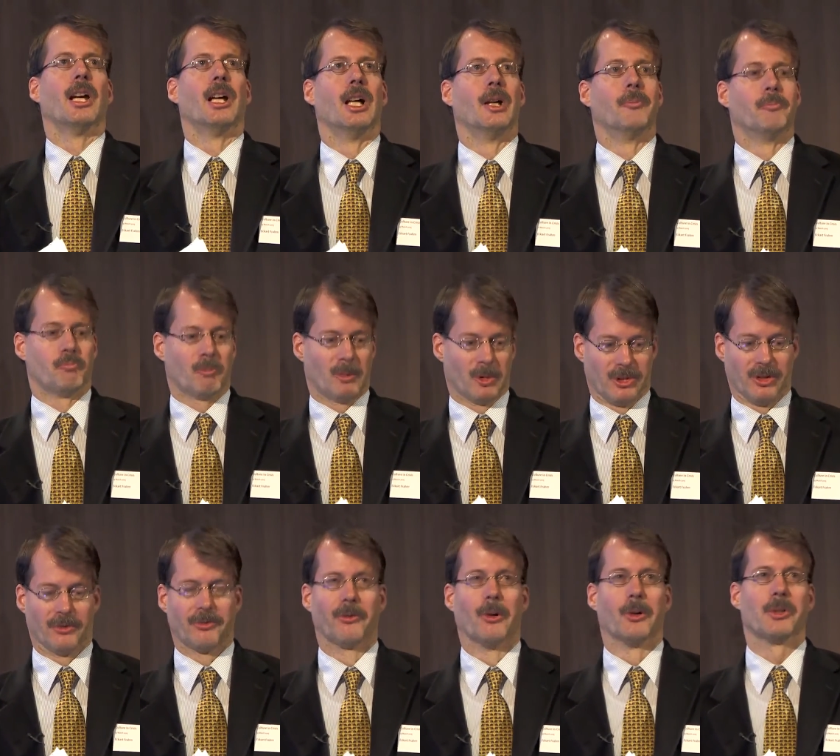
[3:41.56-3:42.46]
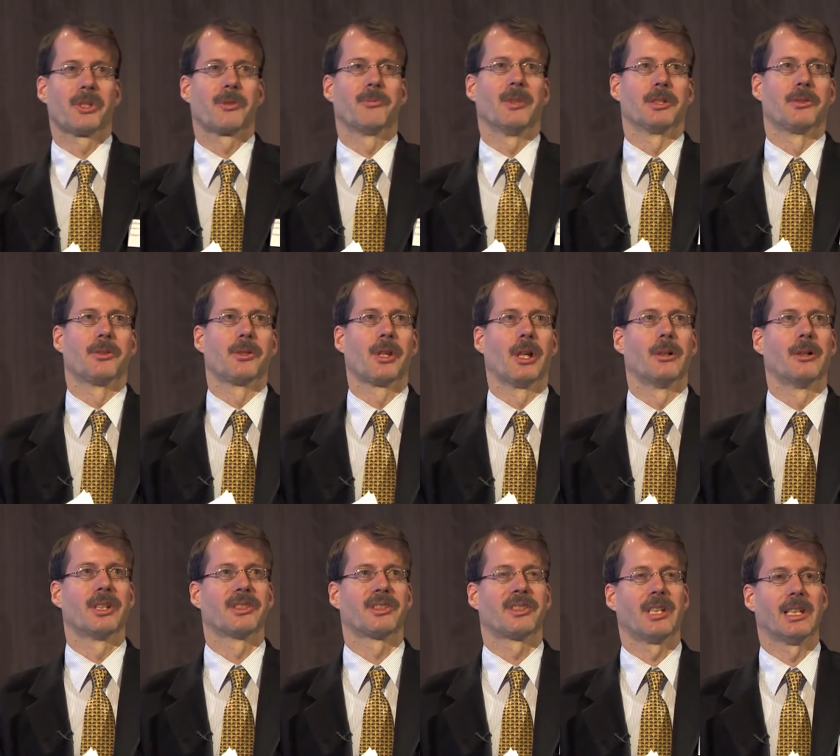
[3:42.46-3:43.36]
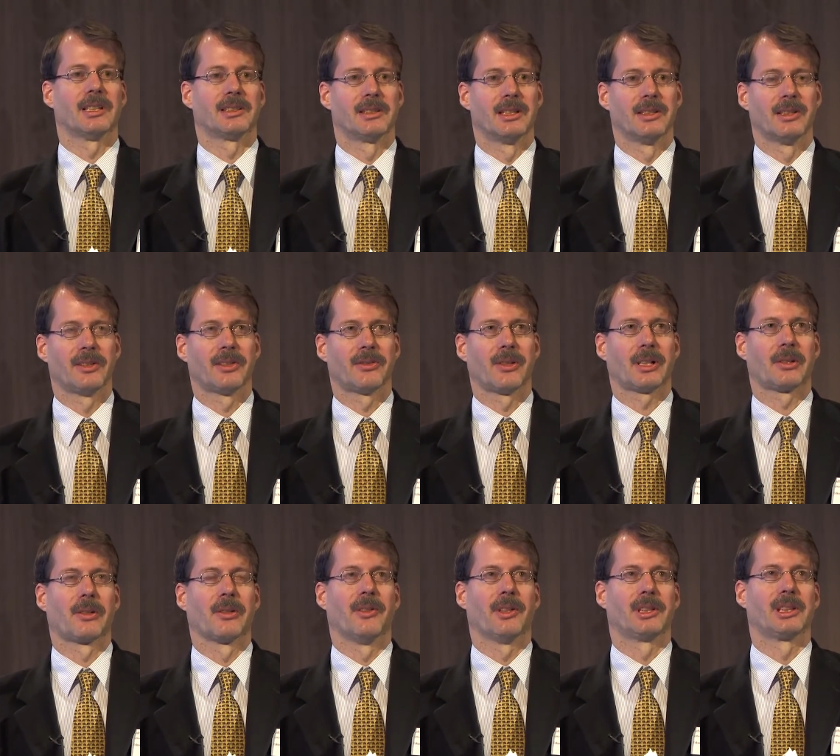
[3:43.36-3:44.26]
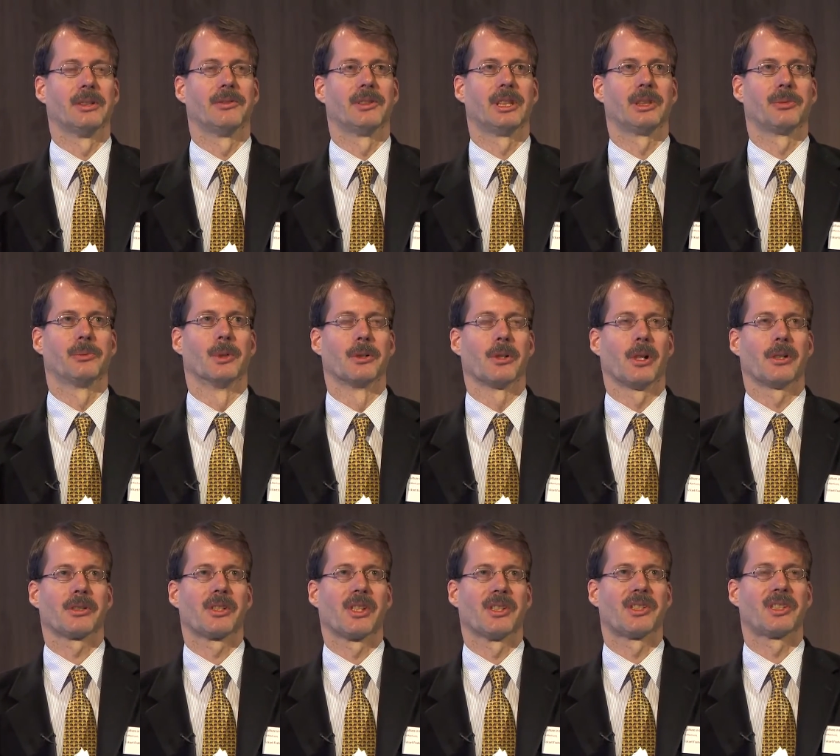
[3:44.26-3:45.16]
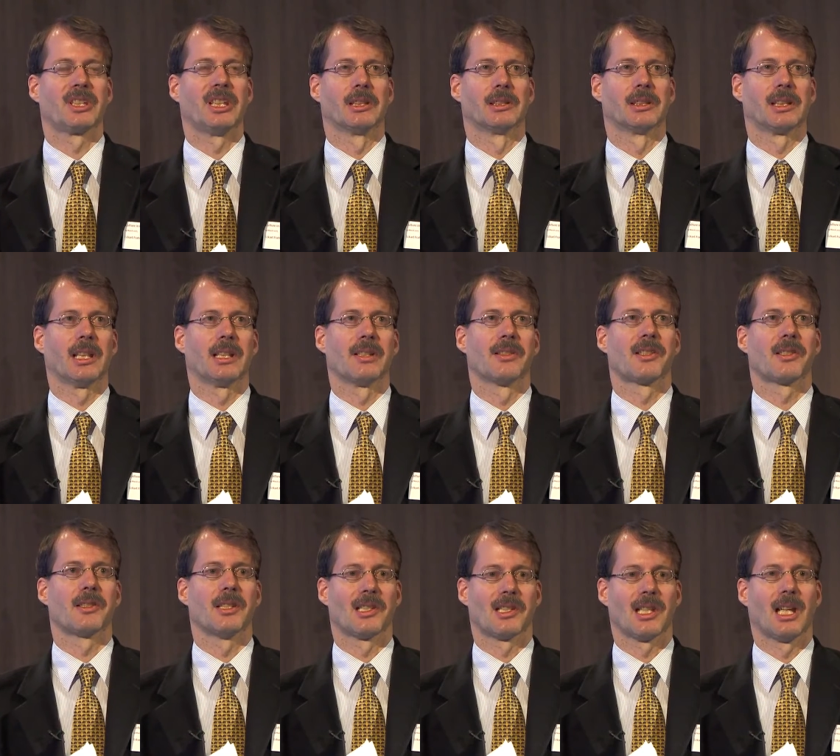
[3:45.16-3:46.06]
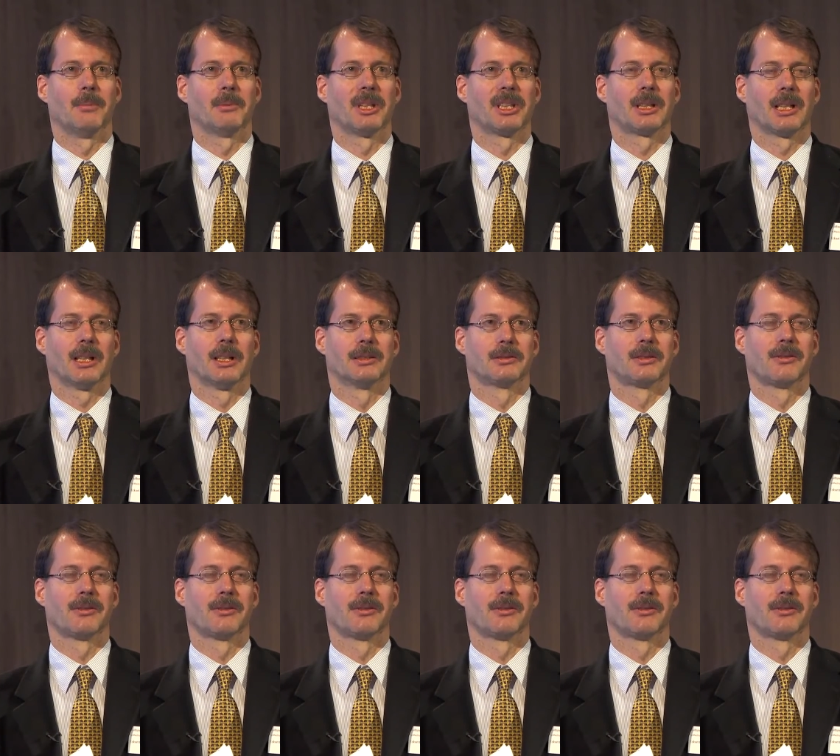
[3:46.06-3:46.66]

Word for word: um, was the first one to show us that the destructive activities were not just geared against Islamic uh,